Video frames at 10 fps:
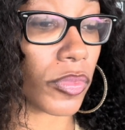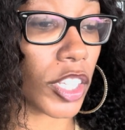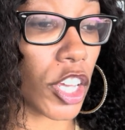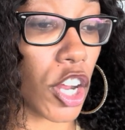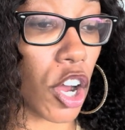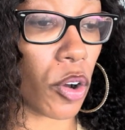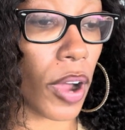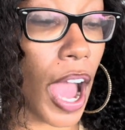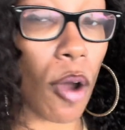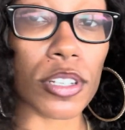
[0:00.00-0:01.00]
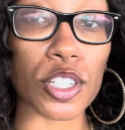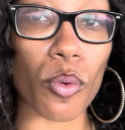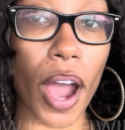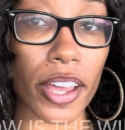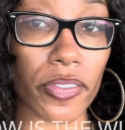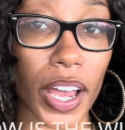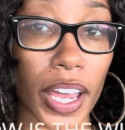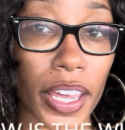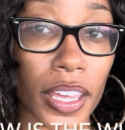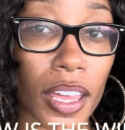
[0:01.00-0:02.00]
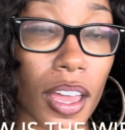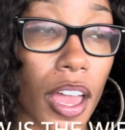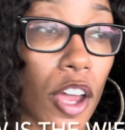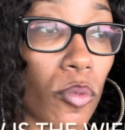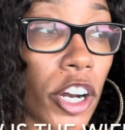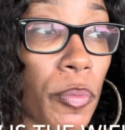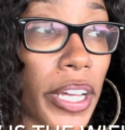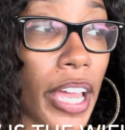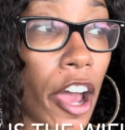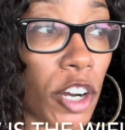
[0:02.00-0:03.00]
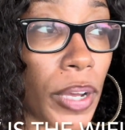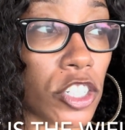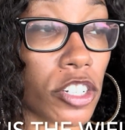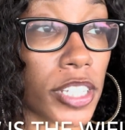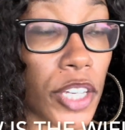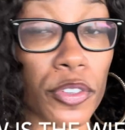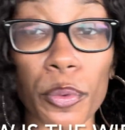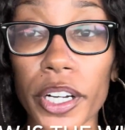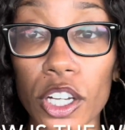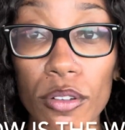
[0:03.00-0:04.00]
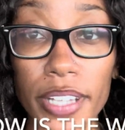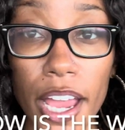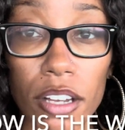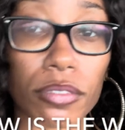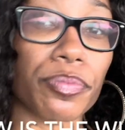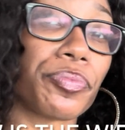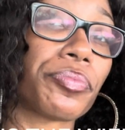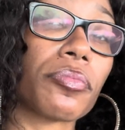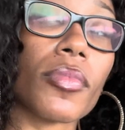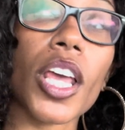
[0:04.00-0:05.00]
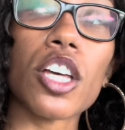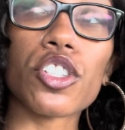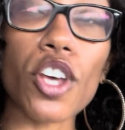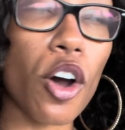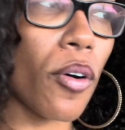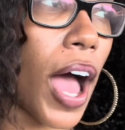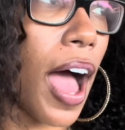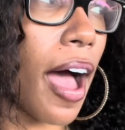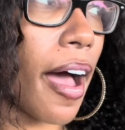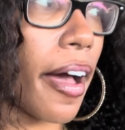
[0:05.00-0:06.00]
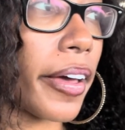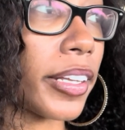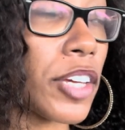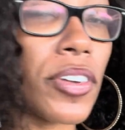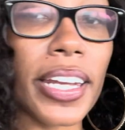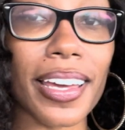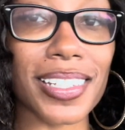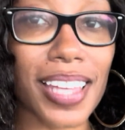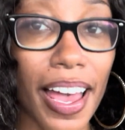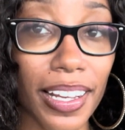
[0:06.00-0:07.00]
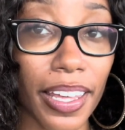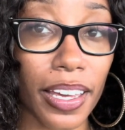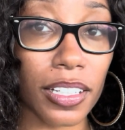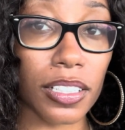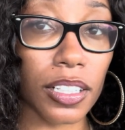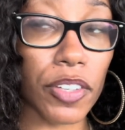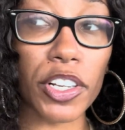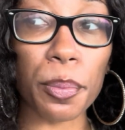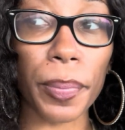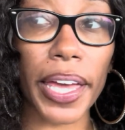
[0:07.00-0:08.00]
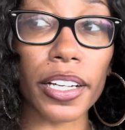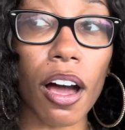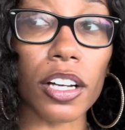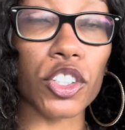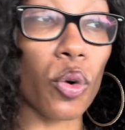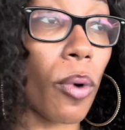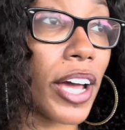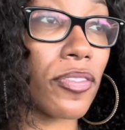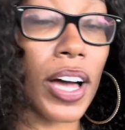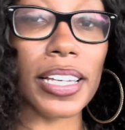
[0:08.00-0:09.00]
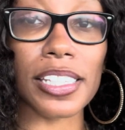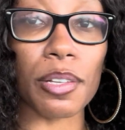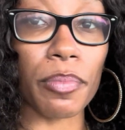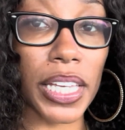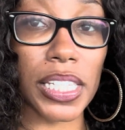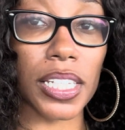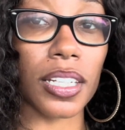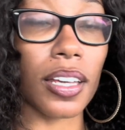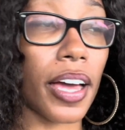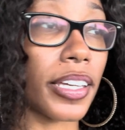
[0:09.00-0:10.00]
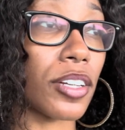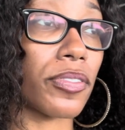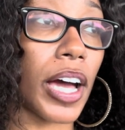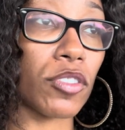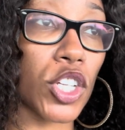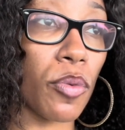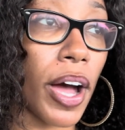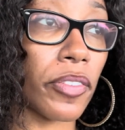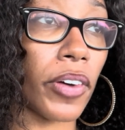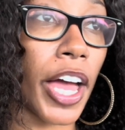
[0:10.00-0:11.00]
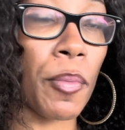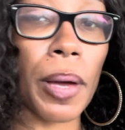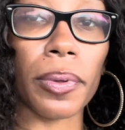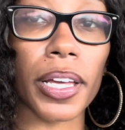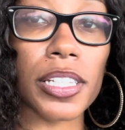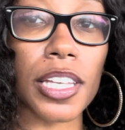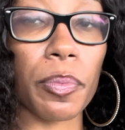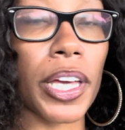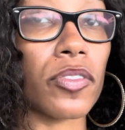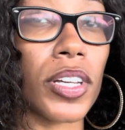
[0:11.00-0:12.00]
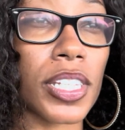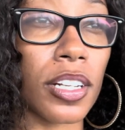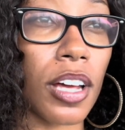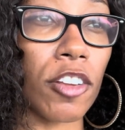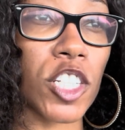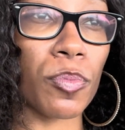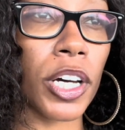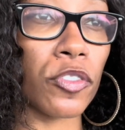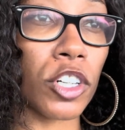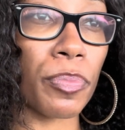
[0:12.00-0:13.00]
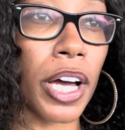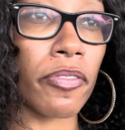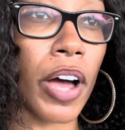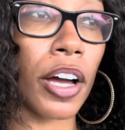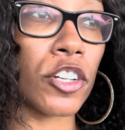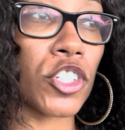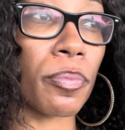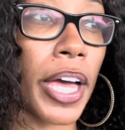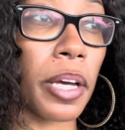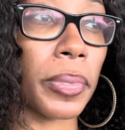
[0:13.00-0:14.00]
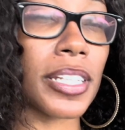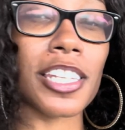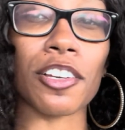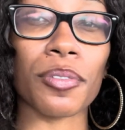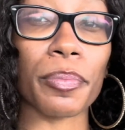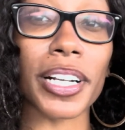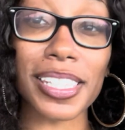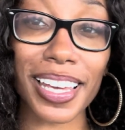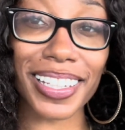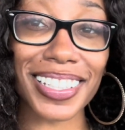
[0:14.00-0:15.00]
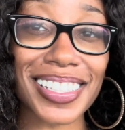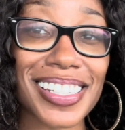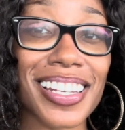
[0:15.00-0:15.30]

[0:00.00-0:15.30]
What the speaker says: how is the Wi-Fi, and what are my countermeasures if it were to go down? So living in Thailand, living in Bangkok, the Wi-Fi is amazing. I get 5G Wi-Fi at my place. I pay $15 a month for about 500 megabits per second